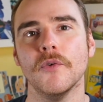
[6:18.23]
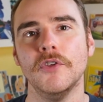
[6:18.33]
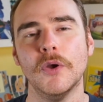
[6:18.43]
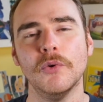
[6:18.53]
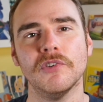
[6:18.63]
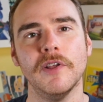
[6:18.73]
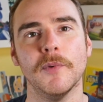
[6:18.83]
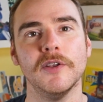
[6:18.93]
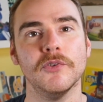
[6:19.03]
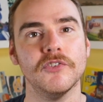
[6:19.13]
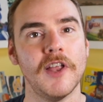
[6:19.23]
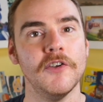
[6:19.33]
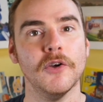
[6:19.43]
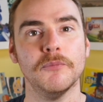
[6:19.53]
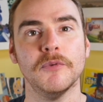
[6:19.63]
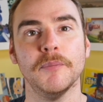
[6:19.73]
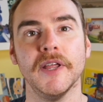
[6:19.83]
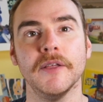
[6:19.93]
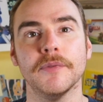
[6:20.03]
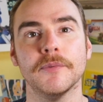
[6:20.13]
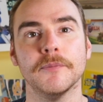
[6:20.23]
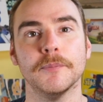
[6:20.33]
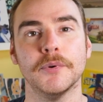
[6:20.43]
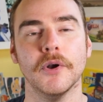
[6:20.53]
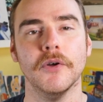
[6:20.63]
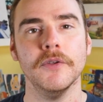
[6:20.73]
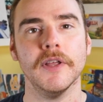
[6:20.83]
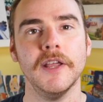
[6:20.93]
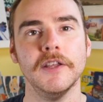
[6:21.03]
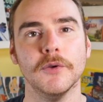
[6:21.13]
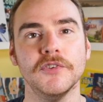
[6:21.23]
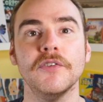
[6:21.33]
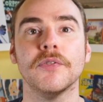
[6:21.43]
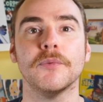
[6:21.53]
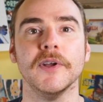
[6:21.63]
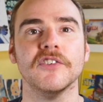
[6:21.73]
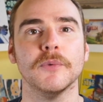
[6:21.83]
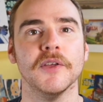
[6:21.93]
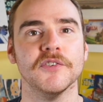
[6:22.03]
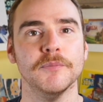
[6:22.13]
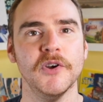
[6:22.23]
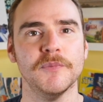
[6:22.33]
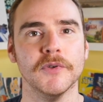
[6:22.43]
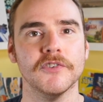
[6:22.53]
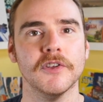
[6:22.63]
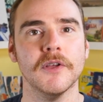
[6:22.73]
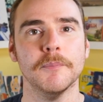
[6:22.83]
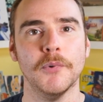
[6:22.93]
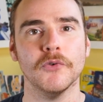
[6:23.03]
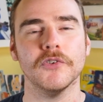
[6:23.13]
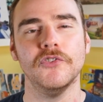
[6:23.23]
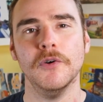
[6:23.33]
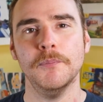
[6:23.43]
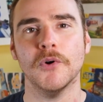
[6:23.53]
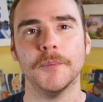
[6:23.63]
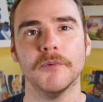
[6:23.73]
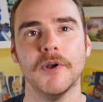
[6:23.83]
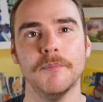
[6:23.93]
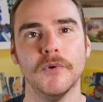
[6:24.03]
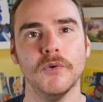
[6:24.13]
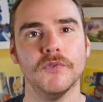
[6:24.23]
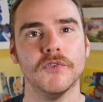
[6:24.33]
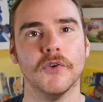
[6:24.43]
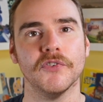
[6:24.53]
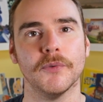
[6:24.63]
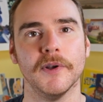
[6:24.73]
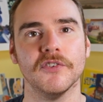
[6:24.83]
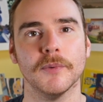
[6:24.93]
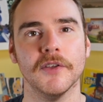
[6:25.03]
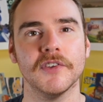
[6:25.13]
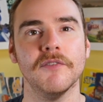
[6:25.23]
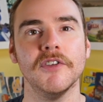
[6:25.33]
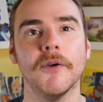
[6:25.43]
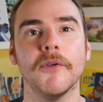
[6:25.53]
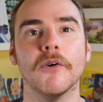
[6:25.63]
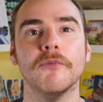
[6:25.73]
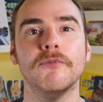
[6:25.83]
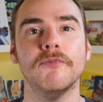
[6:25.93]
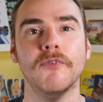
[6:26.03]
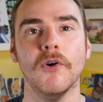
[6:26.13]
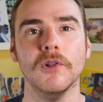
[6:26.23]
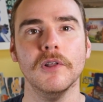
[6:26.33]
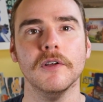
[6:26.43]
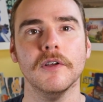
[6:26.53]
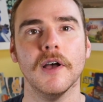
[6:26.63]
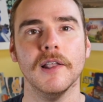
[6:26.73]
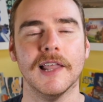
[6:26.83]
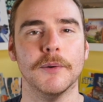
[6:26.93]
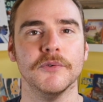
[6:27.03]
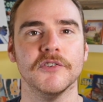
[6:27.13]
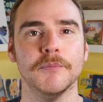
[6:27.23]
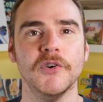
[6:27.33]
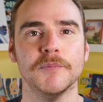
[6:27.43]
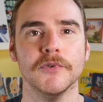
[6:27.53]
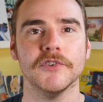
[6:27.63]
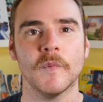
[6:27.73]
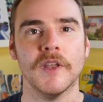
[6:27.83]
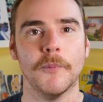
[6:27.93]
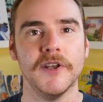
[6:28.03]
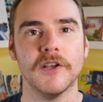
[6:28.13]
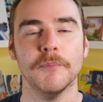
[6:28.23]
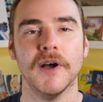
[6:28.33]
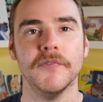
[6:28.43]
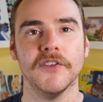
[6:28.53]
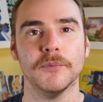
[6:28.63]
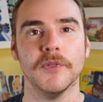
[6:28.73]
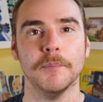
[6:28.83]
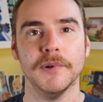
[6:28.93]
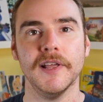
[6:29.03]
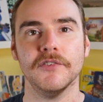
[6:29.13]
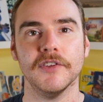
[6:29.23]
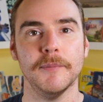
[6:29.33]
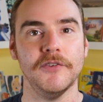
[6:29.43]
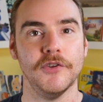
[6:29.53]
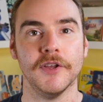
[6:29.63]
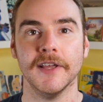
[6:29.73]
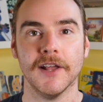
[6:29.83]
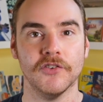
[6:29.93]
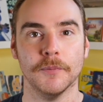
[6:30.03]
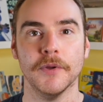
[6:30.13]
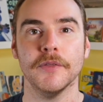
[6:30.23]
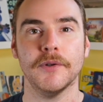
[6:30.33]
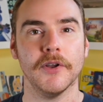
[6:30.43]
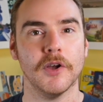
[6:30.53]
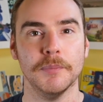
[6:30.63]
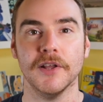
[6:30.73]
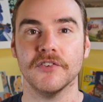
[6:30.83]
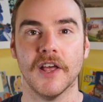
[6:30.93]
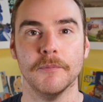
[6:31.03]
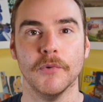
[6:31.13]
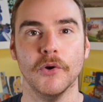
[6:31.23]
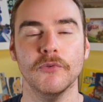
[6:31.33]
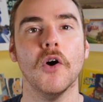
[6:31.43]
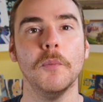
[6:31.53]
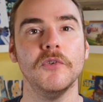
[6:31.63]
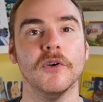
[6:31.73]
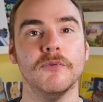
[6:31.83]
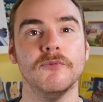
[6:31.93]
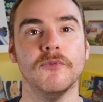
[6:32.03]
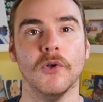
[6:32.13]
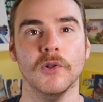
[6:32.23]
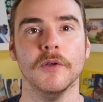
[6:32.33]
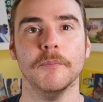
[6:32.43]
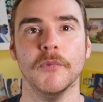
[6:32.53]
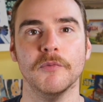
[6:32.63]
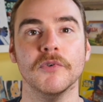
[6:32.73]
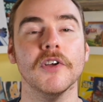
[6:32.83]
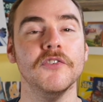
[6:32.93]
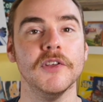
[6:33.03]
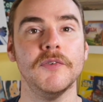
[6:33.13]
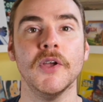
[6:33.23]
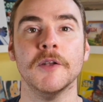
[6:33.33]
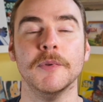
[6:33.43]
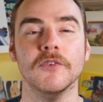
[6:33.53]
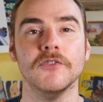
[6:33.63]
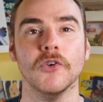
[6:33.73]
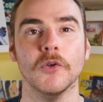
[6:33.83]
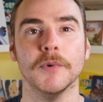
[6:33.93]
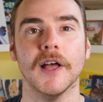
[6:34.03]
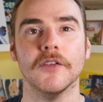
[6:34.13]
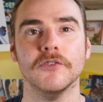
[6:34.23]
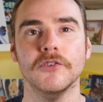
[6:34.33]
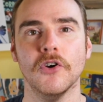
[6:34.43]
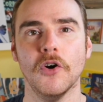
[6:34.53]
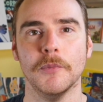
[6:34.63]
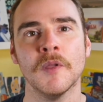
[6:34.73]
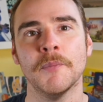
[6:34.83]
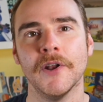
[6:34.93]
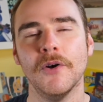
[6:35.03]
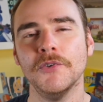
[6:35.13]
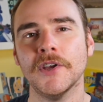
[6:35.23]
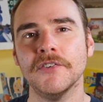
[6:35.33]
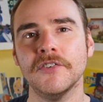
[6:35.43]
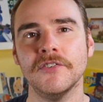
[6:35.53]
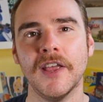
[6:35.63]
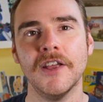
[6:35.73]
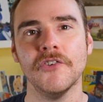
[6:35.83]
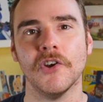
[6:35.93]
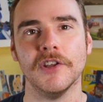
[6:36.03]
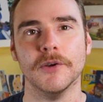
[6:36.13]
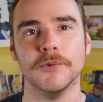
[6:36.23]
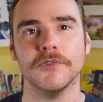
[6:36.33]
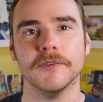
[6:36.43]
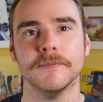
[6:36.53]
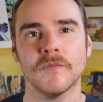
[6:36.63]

Usually when you stand up from being prone, it uses 3 squares of movement. But jump up removes those 3 squares, giving you your full allowance of movement. Now when you combine this with a blitz, it means you can get up, throw your blitz and move up to your full movement as if you had been stood up as normal. But it also has a secondary use.